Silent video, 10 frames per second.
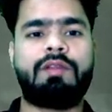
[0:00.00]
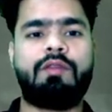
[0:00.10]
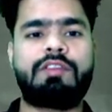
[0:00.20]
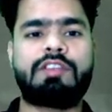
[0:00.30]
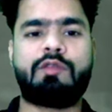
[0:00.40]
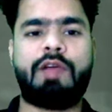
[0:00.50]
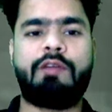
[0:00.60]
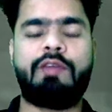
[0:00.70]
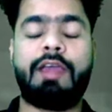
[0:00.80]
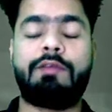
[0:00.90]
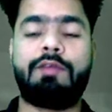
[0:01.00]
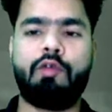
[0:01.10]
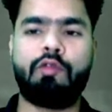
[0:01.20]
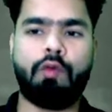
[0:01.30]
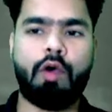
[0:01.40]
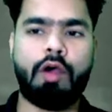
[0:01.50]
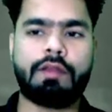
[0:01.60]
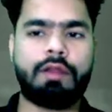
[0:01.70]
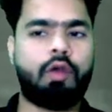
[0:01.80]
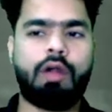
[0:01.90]
Which is why we have used
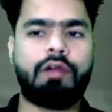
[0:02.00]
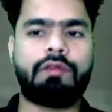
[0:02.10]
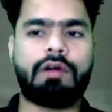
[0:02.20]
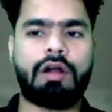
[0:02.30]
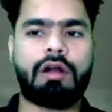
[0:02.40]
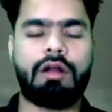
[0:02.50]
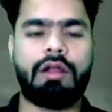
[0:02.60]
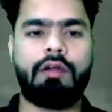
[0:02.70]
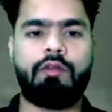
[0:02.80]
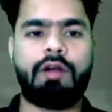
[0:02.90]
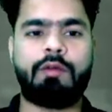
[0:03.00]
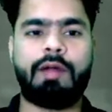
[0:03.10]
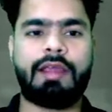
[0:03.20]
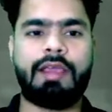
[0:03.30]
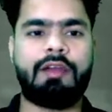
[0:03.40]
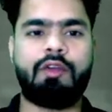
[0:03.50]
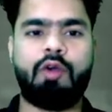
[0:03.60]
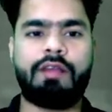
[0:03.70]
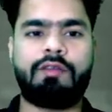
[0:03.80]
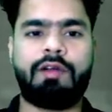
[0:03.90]
was, not were. Were barking.
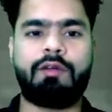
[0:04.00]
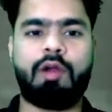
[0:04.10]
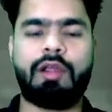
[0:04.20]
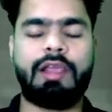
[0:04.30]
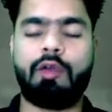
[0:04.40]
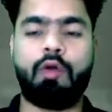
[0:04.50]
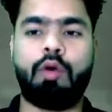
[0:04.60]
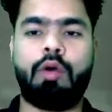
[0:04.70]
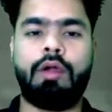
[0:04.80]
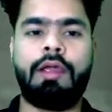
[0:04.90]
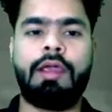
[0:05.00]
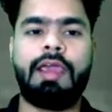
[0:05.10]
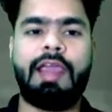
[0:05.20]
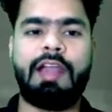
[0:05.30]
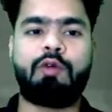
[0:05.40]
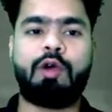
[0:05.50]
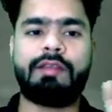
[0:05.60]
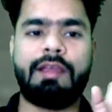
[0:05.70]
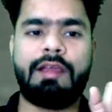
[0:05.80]
Dogs were barking. No. It was